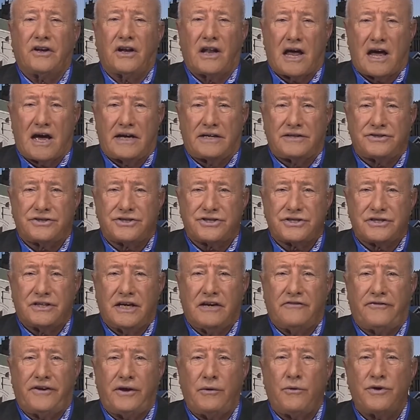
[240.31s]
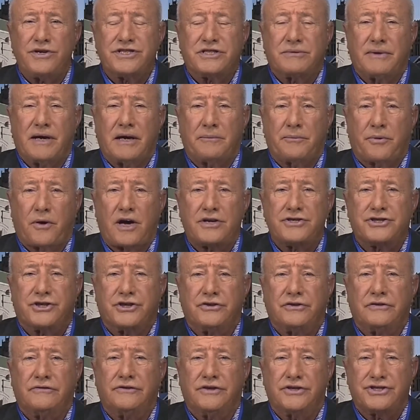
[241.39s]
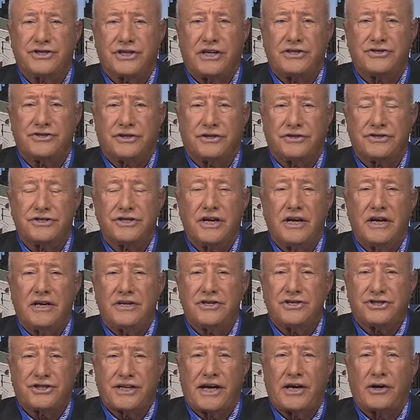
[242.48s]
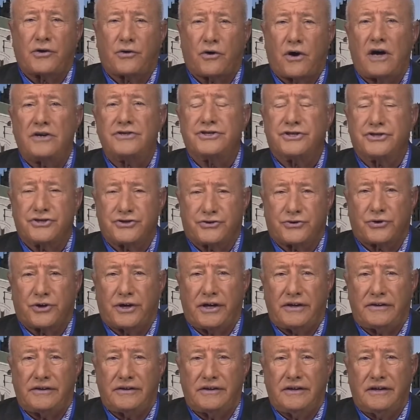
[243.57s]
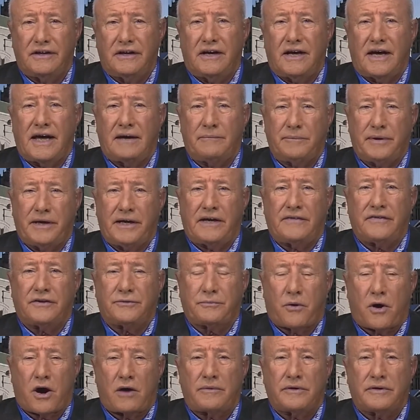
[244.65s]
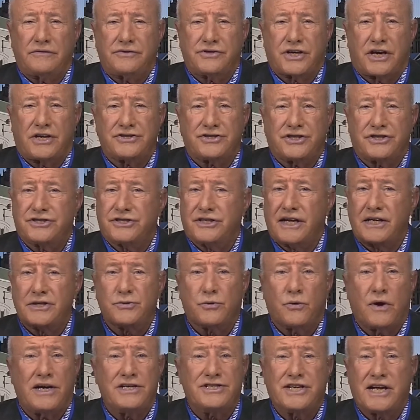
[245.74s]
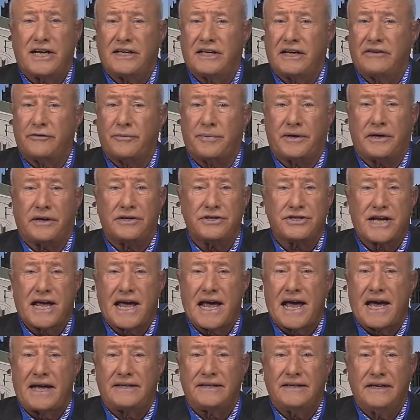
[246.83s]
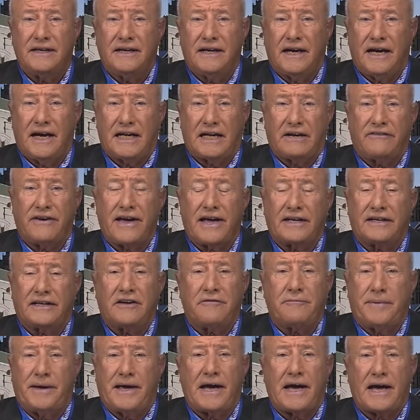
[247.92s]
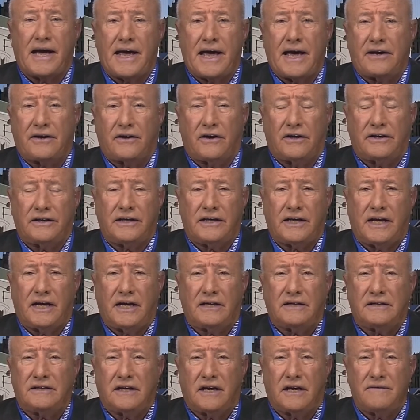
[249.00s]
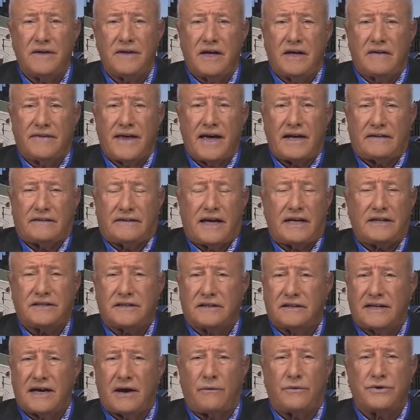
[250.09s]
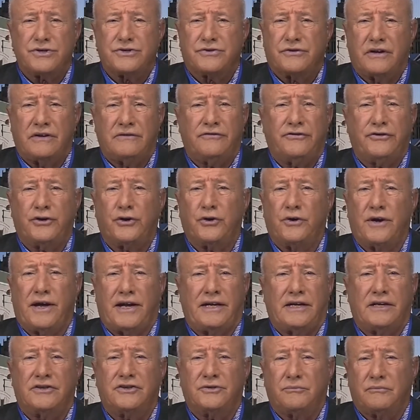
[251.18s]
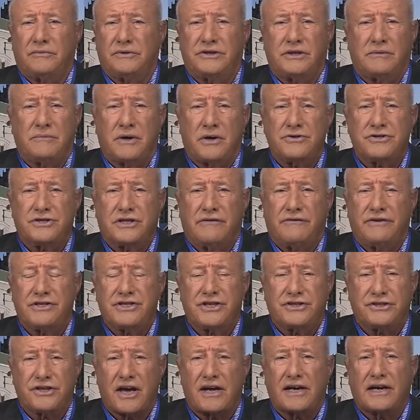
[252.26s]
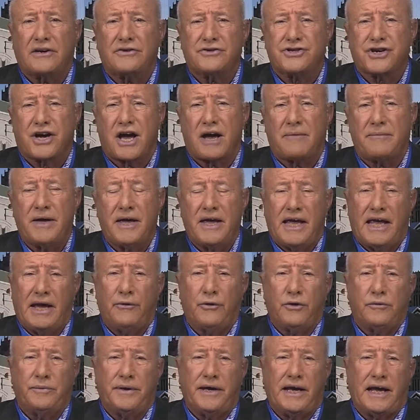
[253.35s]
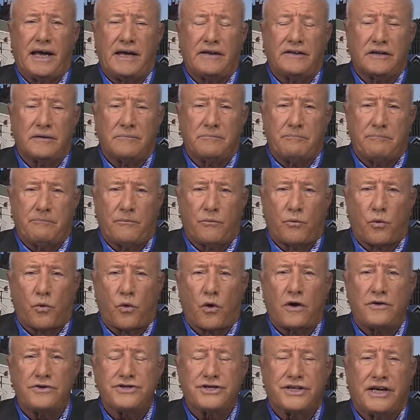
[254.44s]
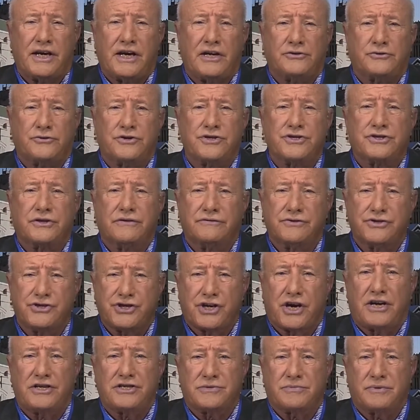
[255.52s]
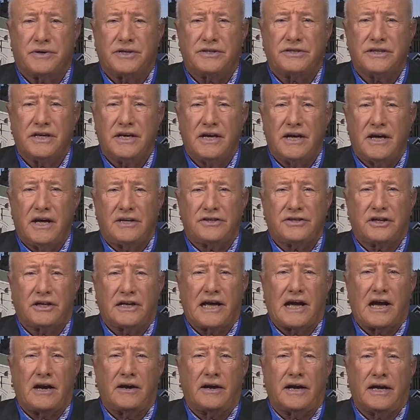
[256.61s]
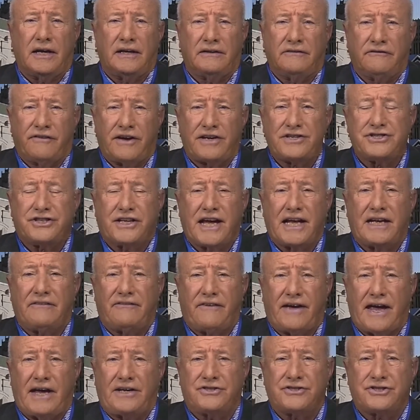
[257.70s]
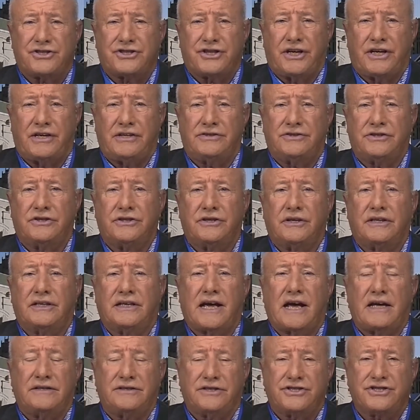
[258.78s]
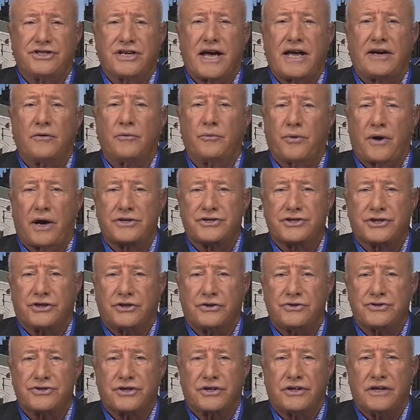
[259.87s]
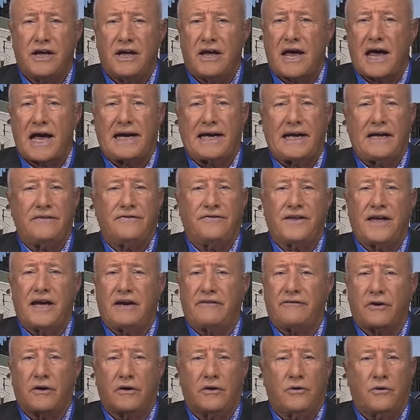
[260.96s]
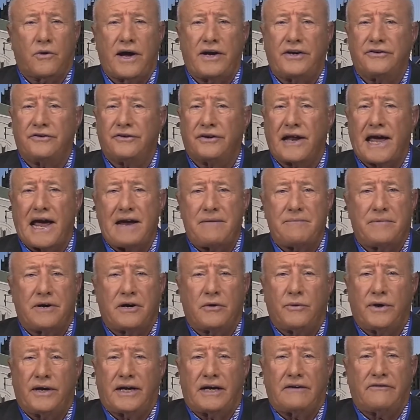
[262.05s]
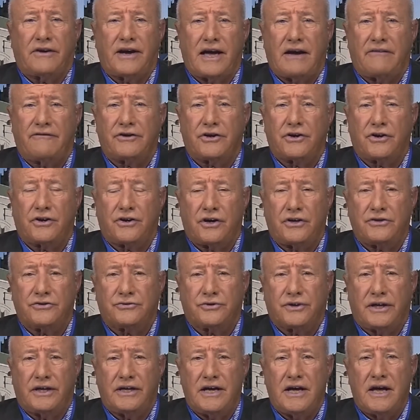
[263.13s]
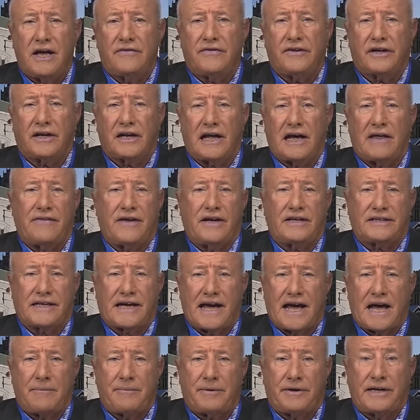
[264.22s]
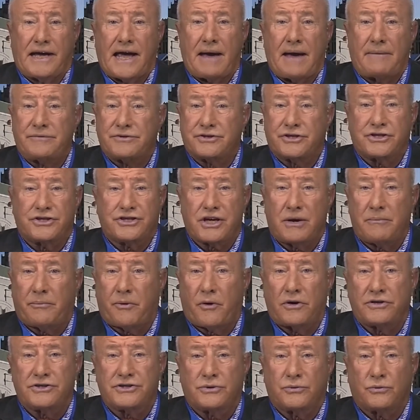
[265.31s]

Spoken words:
lines. If he wants to make prosecutive decisions, stay across the street and be in the Department of Justice. And that's why I said he never put on his hat. He never had an FBI hat on, and that was infuriating to most of us. It's not our job. It would be in the worst interest of judgment to allow an investigative agency to decide on prosecution. I can't think of a greater nightmare we could ever have in our country than allow that to happen. Well, it happens in some parts of the